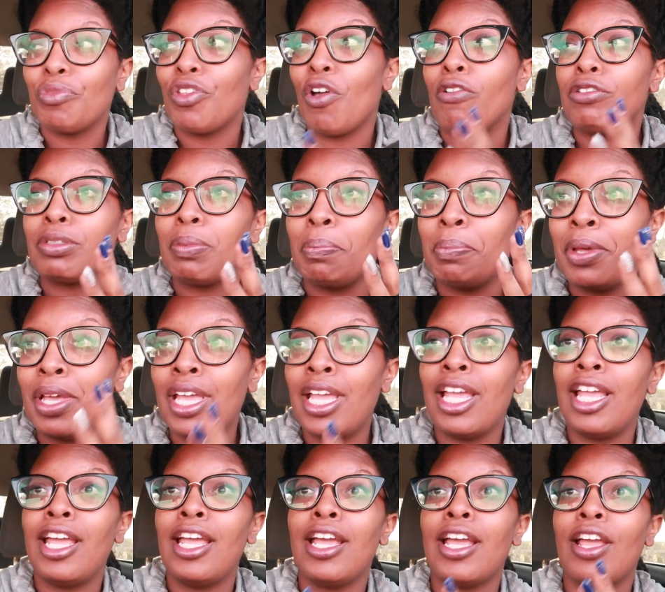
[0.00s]
those
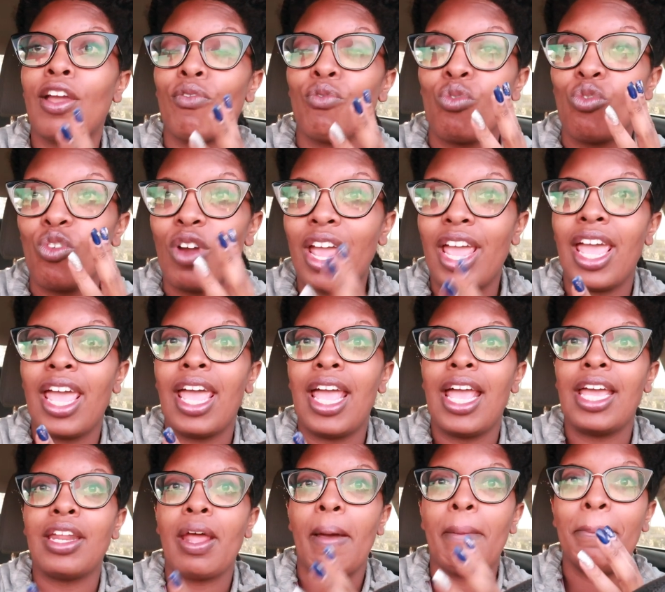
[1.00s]
big
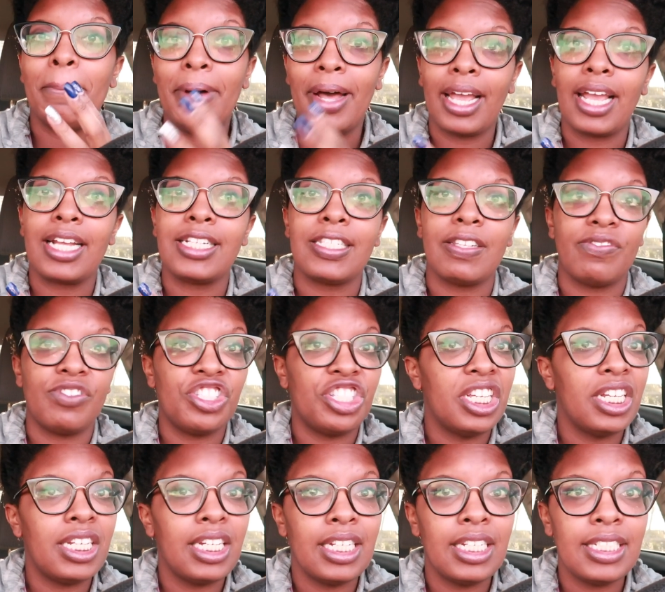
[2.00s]
red buckets of
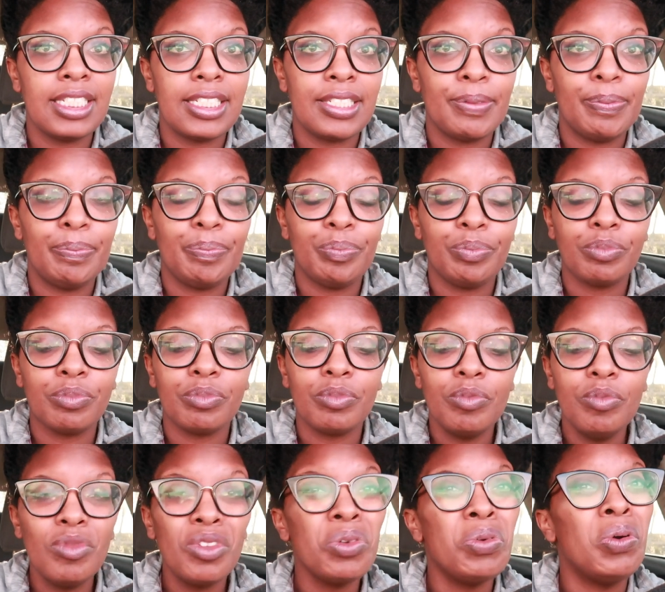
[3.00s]
chitlins
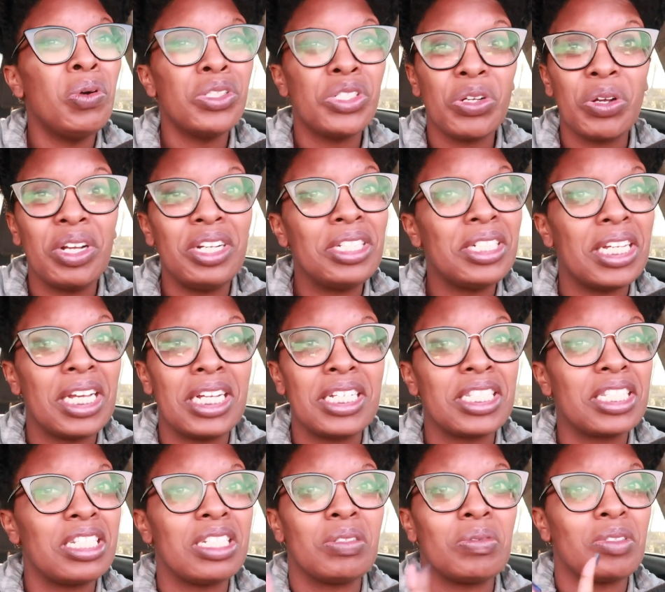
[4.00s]
with your
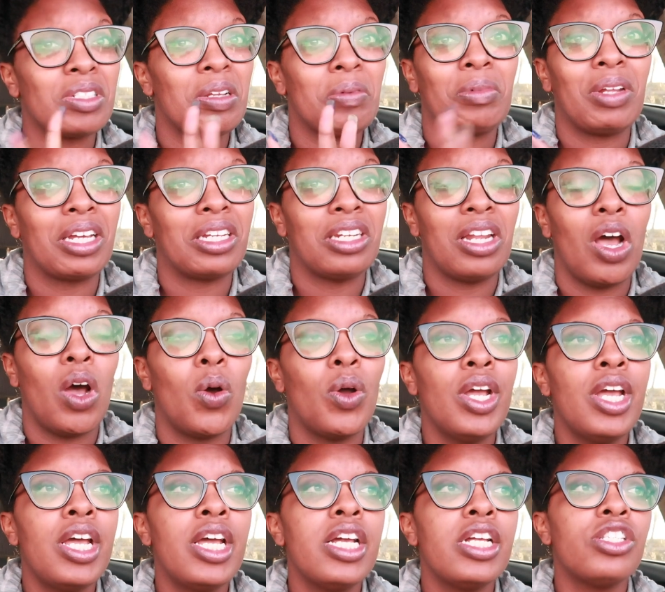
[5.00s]
intestines was I'm like no
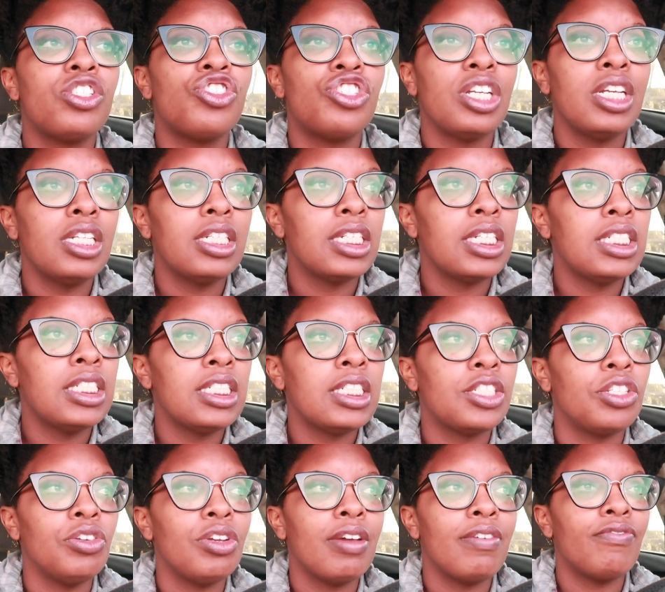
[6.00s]

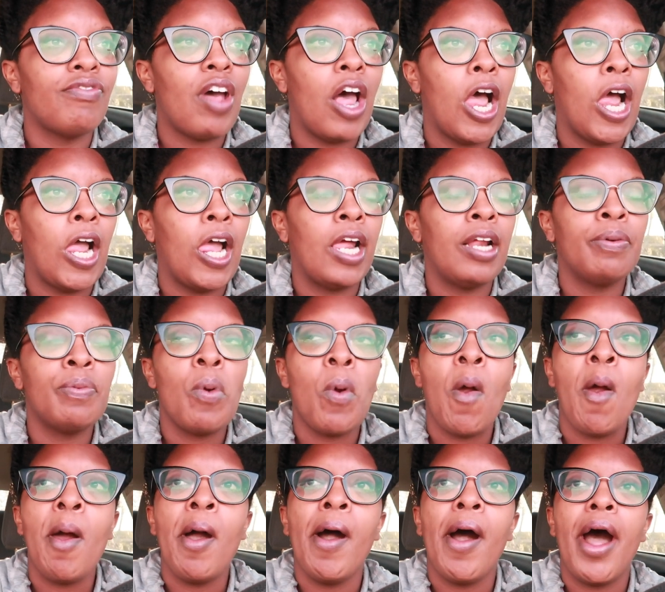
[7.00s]
chitlins you can find
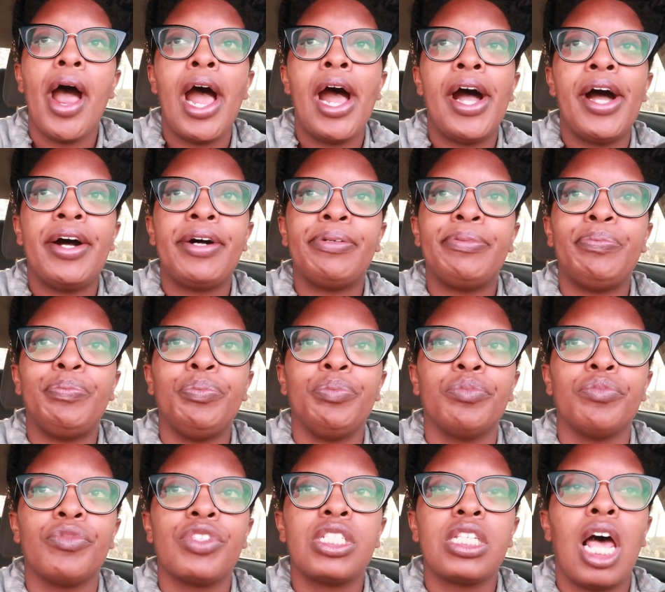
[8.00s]

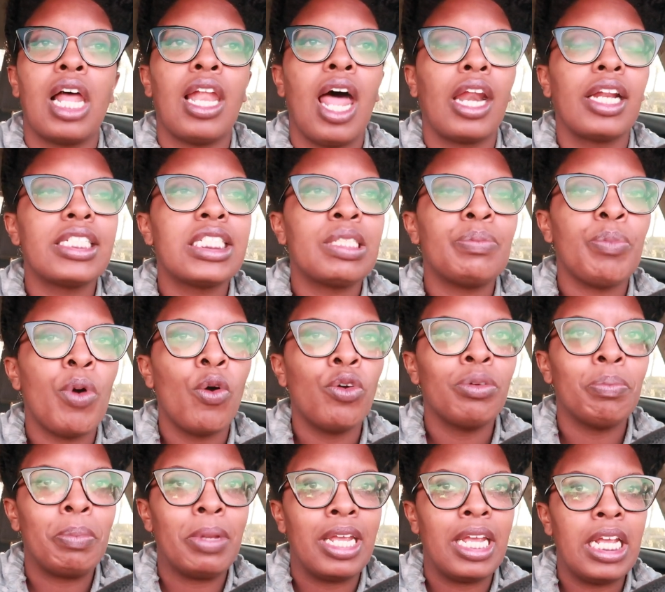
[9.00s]
um a lot of
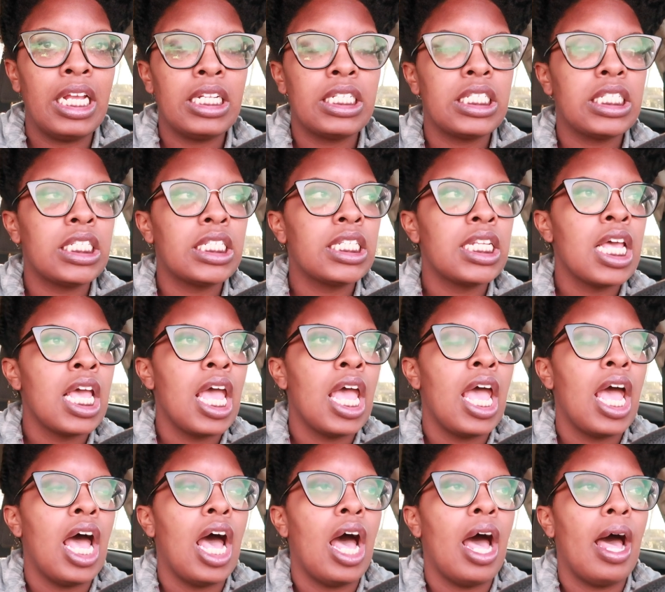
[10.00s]
smoked meats
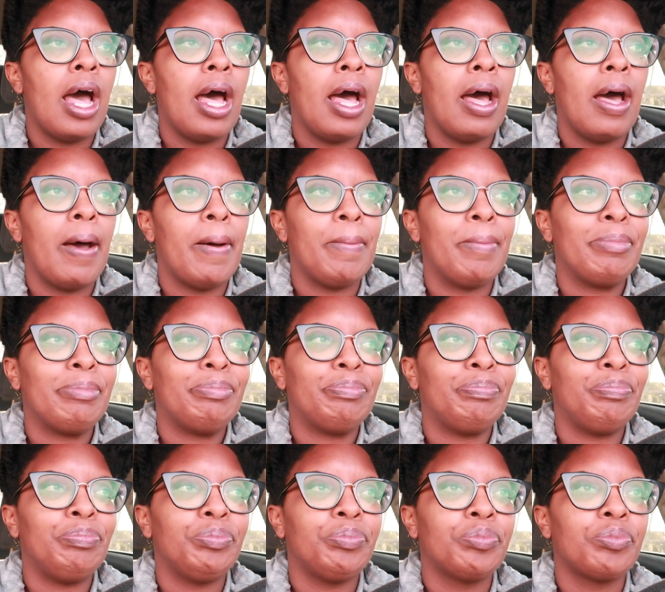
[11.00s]

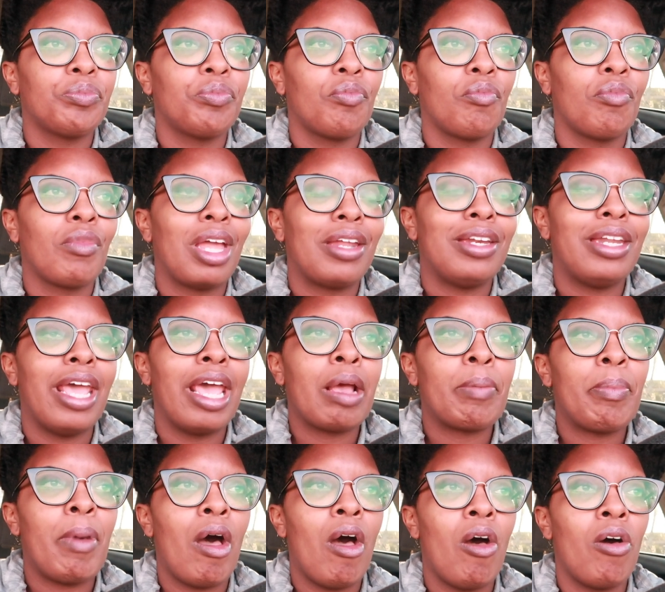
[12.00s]
um neck
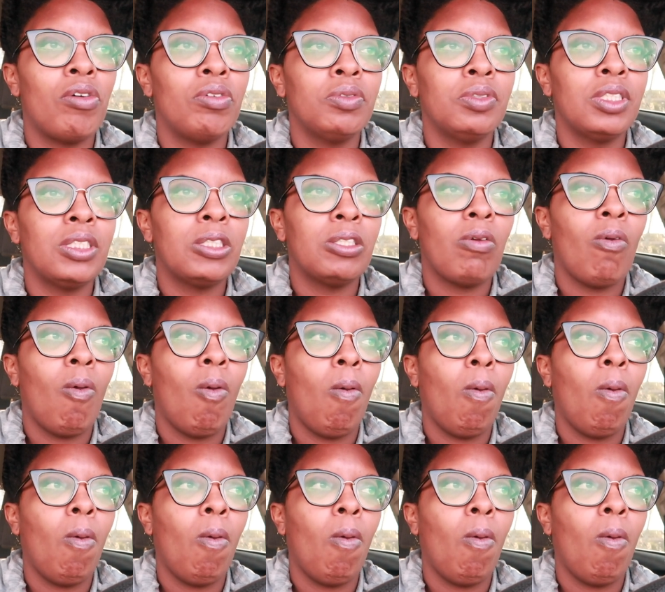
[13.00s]
bones